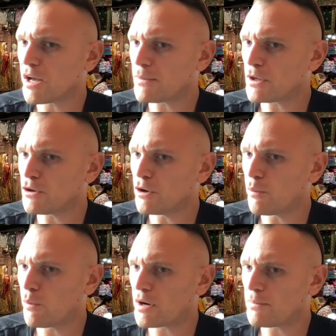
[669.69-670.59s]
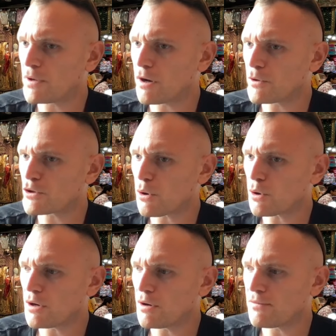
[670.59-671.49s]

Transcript: I mean, you don't want to become the target